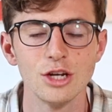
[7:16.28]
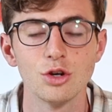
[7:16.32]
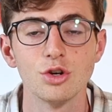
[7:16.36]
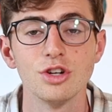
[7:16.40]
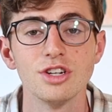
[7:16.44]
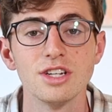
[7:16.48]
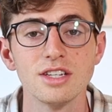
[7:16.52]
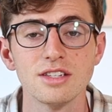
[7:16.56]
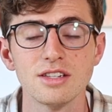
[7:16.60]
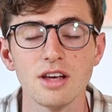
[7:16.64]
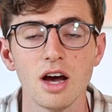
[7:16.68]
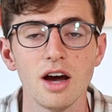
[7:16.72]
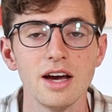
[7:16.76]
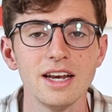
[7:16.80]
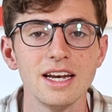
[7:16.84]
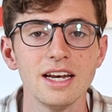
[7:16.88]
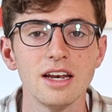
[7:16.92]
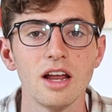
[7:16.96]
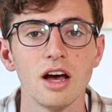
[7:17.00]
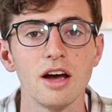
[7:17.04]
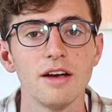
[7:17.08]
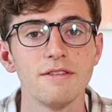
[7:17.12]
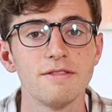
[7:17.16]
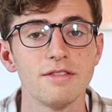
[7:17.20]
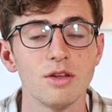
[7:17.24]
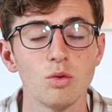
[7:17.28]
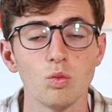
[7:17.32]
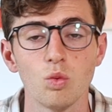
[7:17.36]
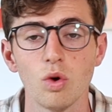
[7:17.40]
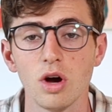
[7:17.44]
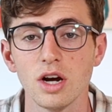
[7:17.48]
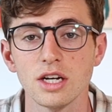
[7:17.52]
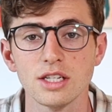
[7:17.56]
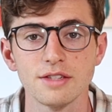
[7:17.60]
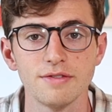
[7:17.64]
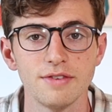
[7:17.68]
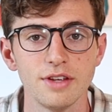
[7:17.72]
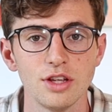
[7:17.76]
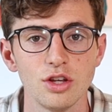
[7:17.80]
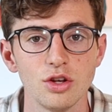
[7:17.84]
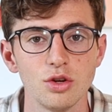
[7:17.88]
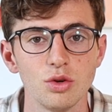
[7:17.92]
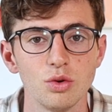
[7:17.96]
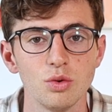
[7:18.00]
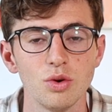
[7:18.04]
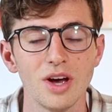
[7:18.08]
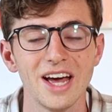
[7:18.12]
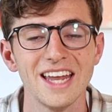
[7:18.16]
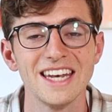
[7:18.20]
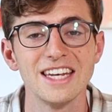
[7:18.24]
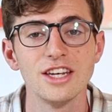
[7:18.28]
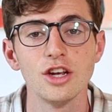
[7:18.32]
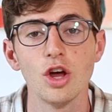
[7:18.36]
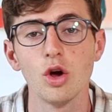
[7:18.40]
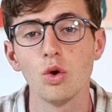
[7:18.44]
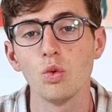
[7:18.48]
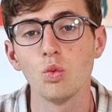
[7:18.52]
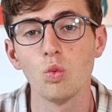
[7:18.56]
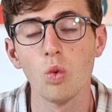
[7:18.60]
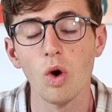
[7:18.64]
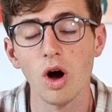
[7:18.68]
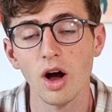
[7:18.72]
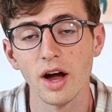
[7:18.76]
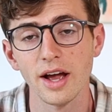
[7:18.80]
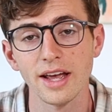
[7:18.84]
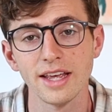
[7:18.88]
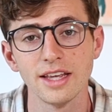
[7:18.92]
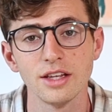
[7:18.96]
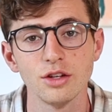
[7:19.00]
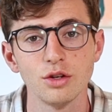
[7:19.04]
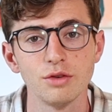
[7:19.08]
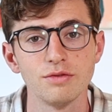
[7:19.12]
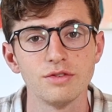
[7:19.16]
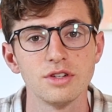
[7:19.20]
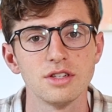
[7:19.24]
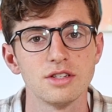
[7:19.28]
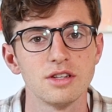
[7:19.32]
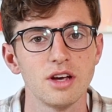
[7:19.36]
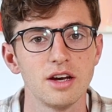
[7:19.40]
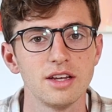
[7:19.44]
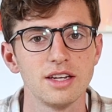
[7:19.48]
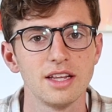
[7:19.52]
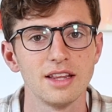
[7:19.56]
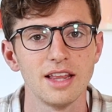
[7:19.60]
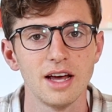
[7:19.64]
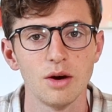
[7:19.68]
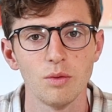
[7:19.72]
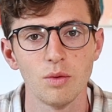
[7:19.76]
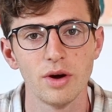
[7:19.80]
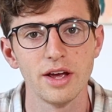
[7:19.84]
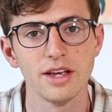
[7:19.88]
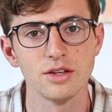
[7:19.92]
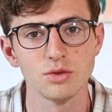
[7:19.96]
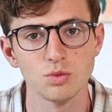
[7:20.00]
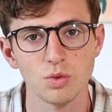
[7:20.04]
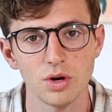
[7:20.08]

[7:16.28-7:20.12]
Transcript: can design a life that works for you and know why you've designed it that way as